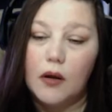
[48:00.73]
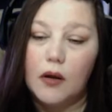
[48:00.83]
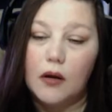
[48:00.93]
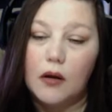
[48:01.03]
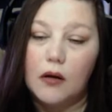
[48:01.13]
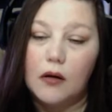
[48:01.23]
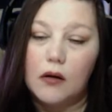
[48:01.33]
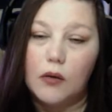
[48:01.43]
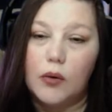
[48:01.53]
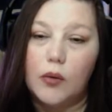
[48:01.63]
And
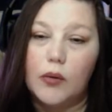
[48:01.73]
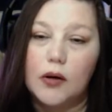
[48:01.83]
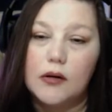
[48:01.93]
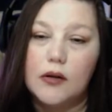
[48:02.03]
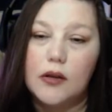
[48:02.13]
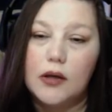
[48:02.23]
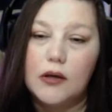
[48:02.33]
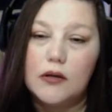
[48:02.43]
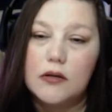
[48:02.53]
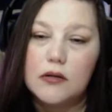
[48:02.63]
we want
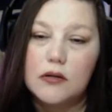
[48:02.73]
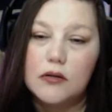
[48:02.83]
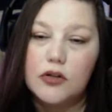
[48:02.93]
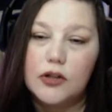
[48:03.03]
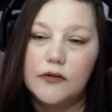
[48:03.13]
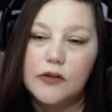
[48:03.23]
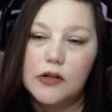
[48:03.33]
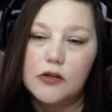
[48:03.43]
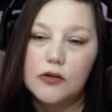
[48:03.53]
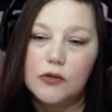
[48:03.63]
these
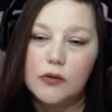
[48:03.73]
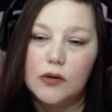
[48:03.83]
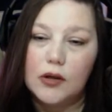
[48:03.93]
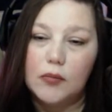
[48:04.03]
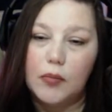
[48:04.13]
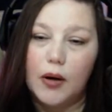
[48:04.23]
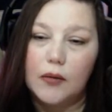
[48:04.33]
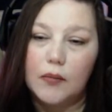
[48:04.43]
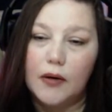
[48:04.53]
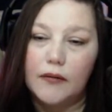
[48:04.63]
shifted to the
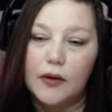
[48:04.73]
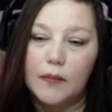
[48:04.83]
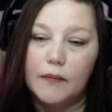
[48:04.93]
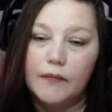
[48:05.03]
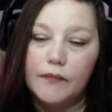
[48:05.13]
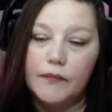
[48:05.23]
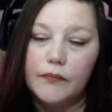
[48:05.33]
bottom of them.